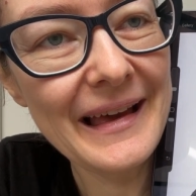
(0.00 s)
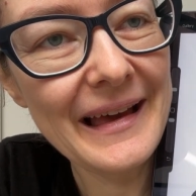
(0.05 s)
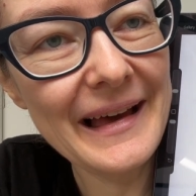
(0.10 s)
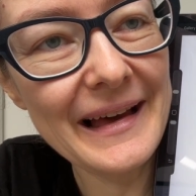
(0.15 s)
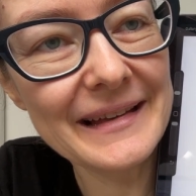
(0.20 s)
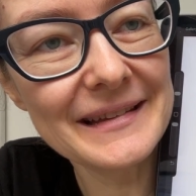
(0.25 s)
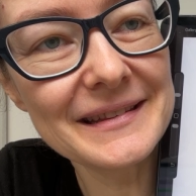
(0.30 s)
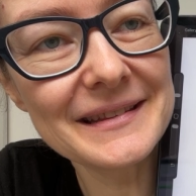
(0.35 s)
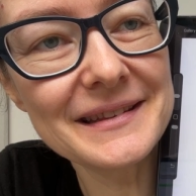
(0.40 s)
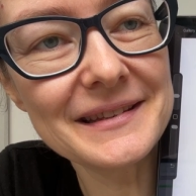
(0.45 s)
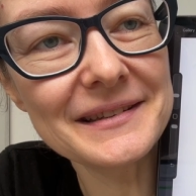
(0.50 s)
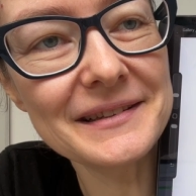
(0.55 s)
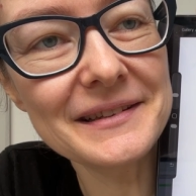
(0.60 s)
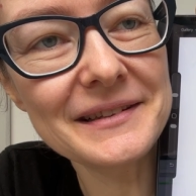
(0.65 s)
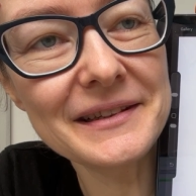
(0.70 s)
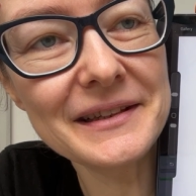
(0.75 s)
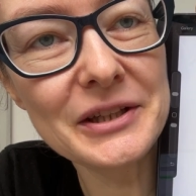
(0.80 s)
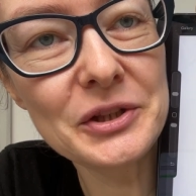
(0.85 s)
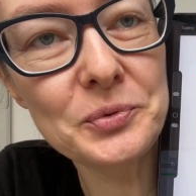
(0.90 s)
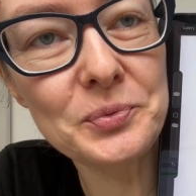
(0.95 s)
And
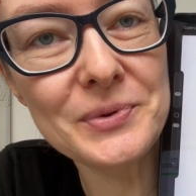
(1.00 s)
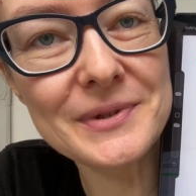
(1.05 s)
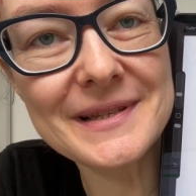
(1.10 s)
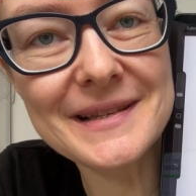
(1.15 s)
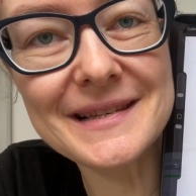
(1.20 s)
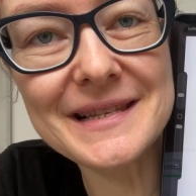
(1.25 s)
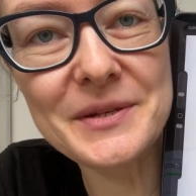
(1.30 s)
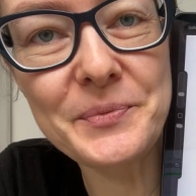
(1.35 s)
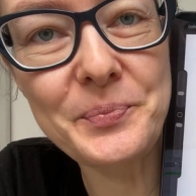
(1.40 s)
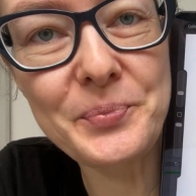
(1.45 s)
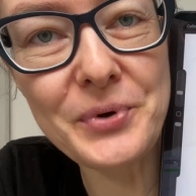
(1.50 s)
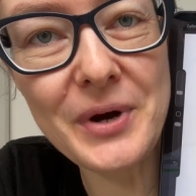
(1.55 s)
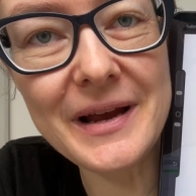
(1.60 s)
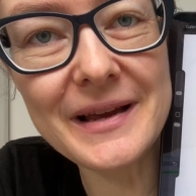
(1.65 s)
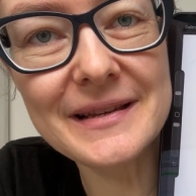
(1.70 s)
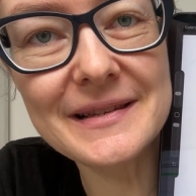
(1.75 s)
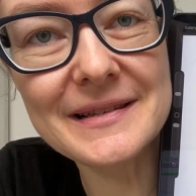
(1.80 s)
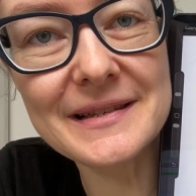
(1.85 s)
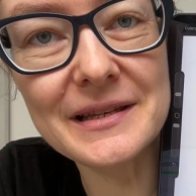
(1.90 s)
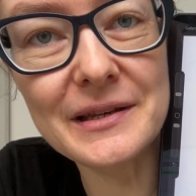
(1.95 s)
it was a
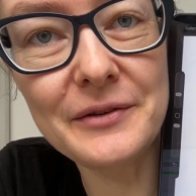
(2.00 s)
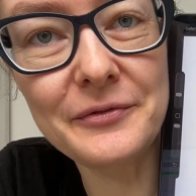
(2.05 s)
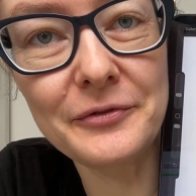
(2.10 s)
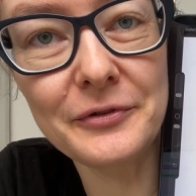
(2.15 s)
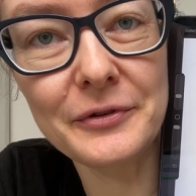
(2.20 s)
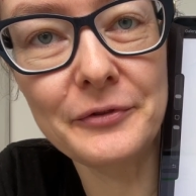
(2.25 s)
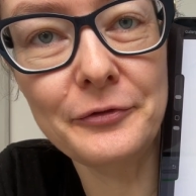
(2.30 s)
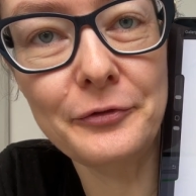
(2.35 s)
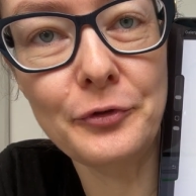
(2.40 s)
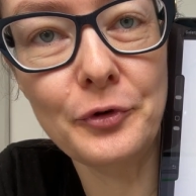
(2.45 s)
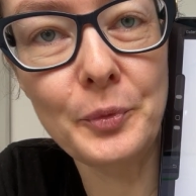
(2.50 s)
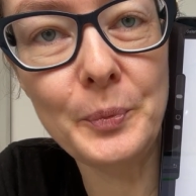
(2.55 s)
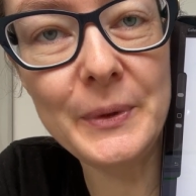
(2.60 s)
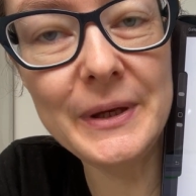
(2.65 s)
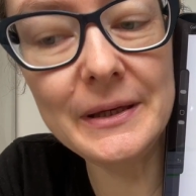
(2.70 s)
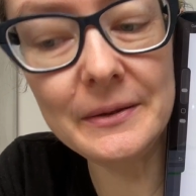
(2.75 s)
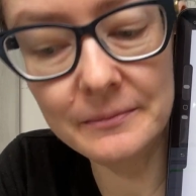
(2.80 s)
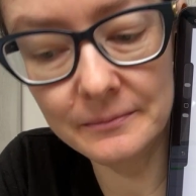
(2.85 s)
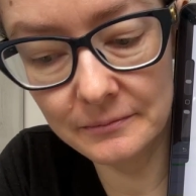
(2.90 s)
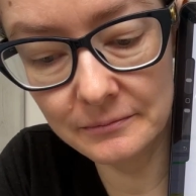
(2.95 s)
surprise even for
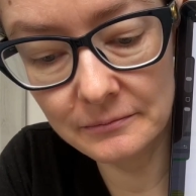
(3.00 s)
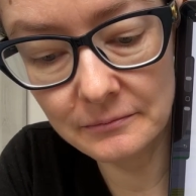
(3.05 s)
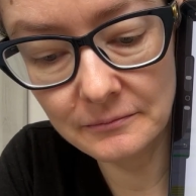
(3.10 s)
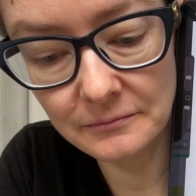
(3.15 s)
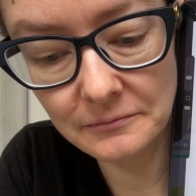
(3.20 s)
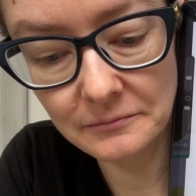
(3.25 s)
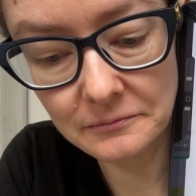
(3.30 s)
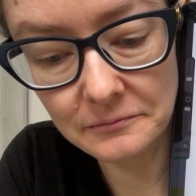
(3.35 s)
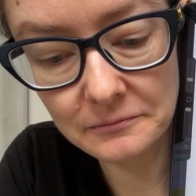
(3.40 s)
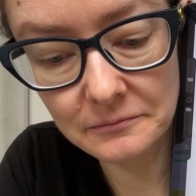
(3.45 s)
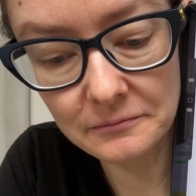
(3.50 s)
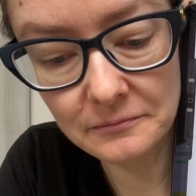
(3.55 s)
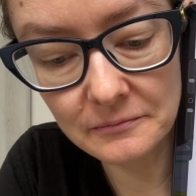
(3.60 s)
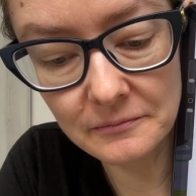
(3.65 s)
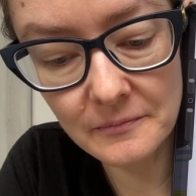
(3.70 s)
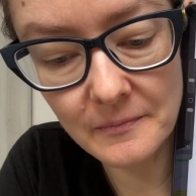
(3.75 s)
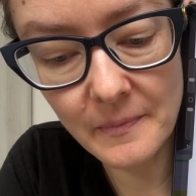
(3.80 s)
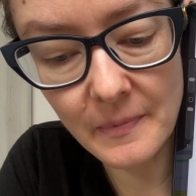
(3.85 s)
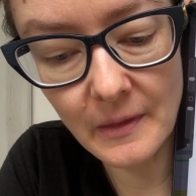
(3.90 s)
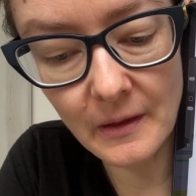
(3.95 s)
me
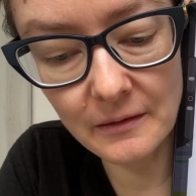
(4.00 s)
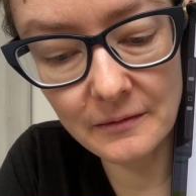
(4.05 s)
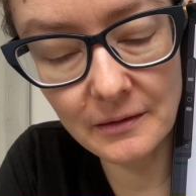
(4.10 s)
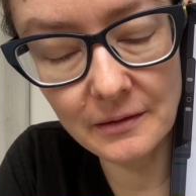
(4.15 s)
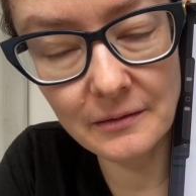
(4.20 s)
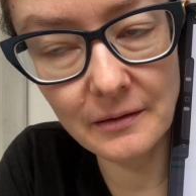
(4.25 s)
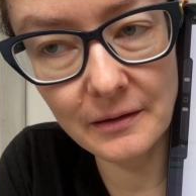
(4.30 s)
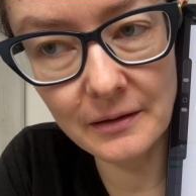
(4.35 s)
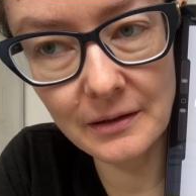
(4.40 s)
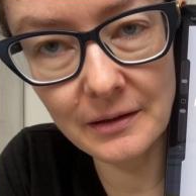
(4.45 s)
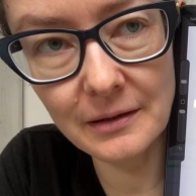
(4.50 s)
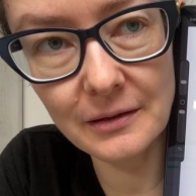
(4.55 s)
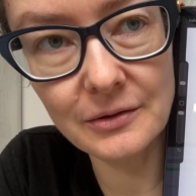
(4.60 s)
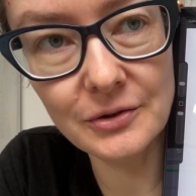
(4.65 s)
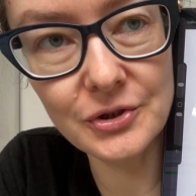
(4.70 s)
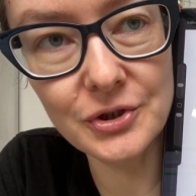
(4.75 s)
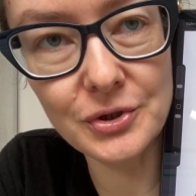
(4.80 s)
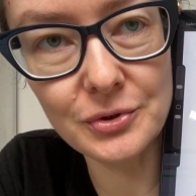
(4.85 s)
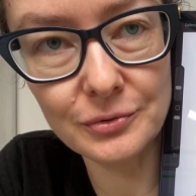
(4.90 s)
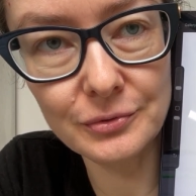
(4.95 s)
that I
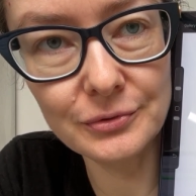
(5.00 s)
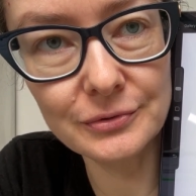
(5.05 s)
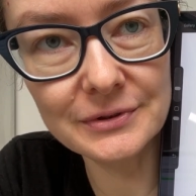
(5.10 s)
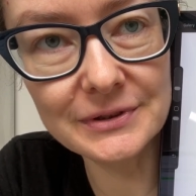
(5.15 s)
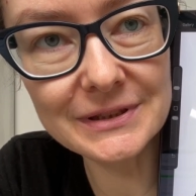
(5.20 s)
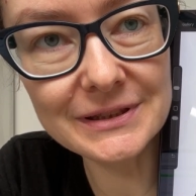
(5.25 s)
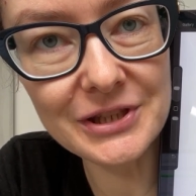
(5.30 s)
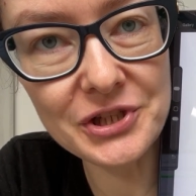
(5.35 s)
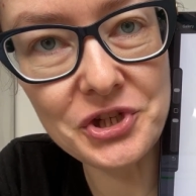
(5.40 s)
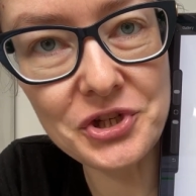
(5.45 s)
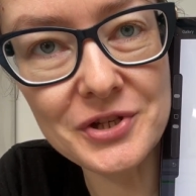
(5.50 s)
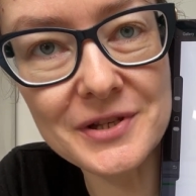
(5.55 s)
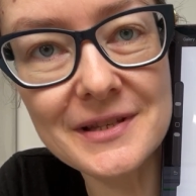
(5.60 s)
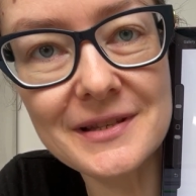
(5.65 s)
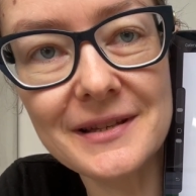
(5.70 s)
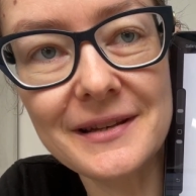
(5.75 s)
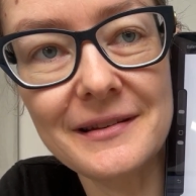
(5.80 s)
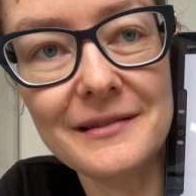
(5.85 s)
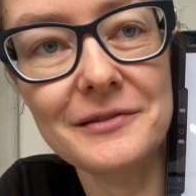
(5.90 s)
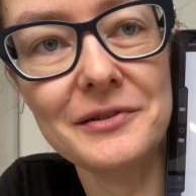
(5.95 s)
can draw such a
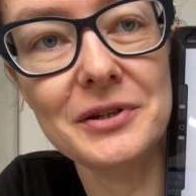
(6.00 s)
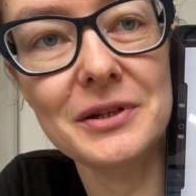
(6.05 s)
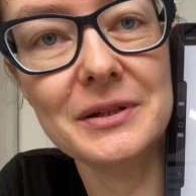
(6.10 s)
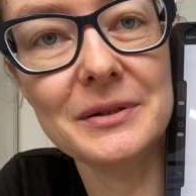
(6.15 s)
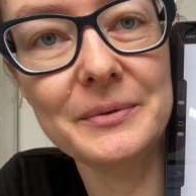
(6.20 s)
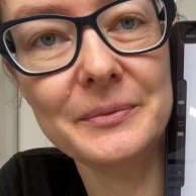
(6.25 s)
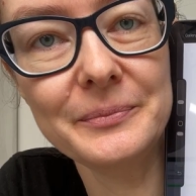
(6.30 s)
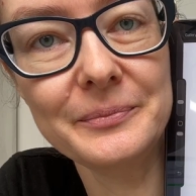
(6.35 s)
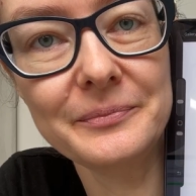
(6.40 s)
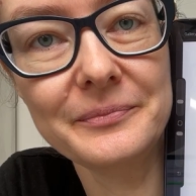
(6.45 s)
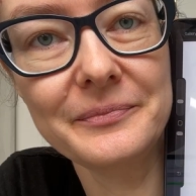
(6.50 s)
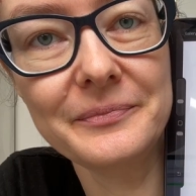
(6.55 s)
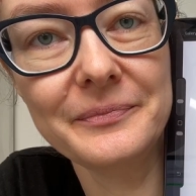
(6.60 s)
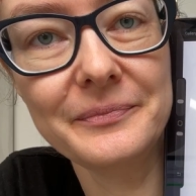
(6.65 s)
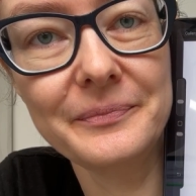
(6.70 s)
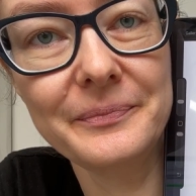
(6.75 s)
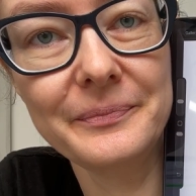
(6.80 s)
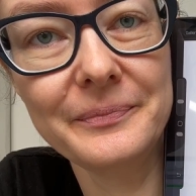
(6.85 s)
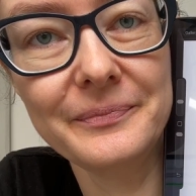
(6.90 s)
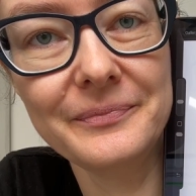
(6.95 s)
scary
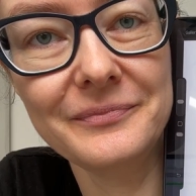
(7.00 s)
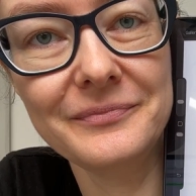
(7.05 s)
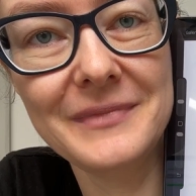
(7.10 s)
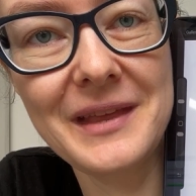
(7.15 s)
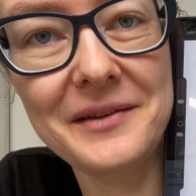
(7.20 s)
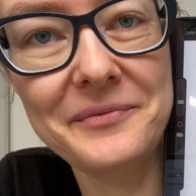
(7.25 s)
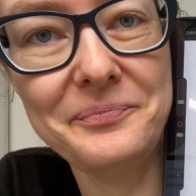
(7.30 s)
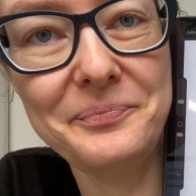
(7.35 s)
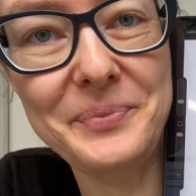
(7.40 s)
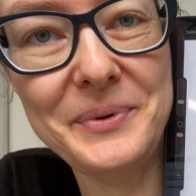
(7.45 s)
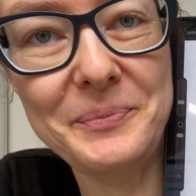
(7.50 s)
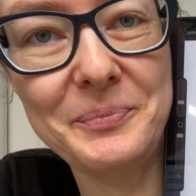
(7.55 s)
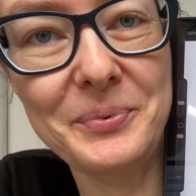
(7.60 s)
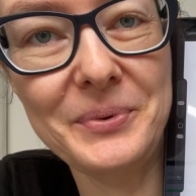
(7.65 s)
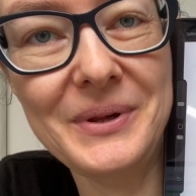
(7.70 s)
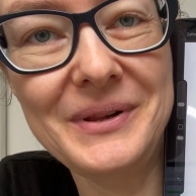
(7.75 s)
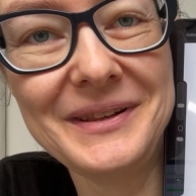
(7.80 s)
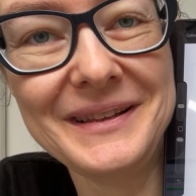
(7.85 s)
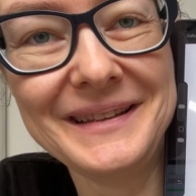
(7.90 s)
people.